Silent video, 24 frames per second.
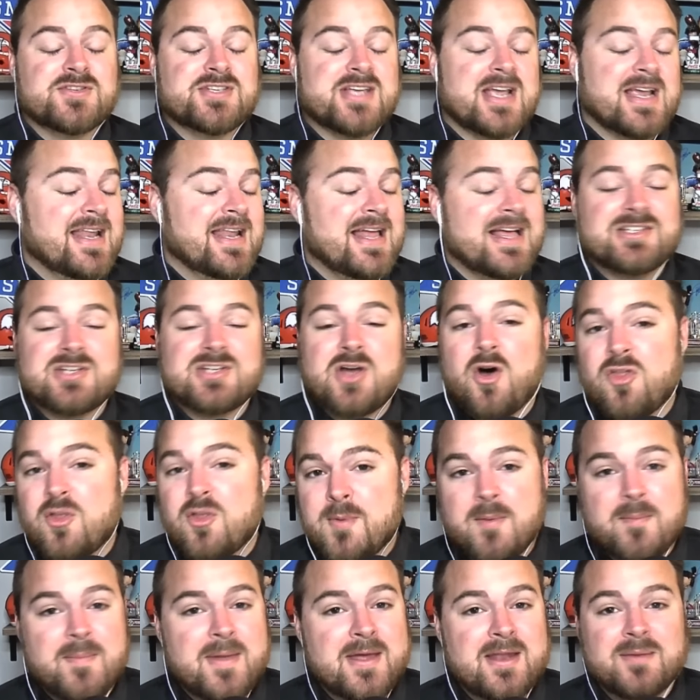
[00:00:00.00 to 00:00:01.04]
like it has all the
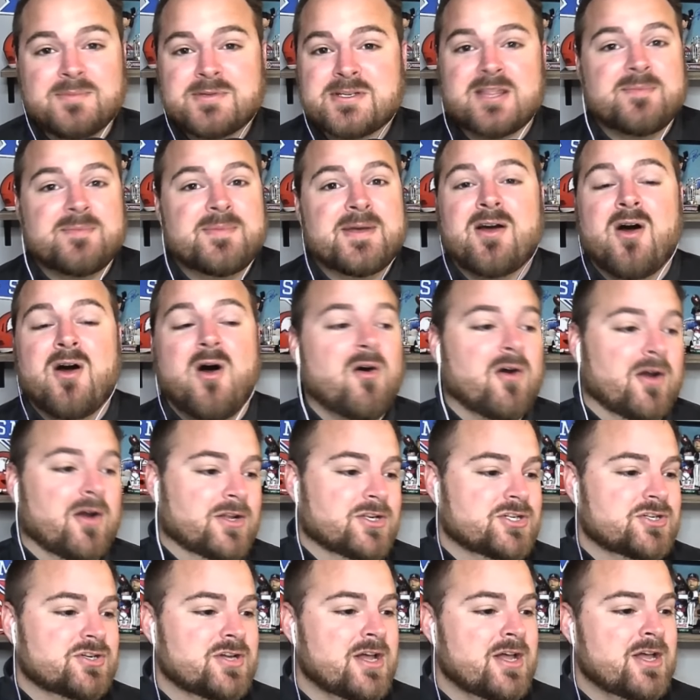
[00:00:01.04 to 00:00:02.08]
momentum to the Big
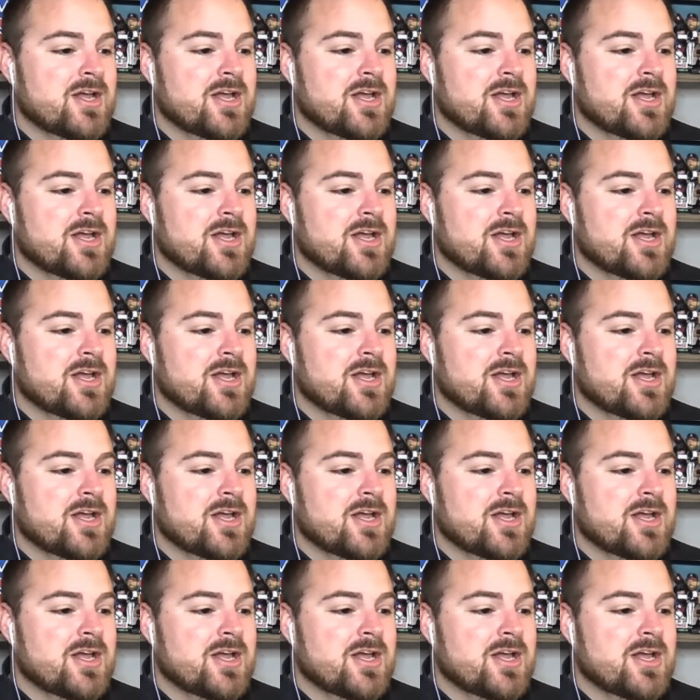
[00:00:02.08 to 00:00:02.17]
Orange.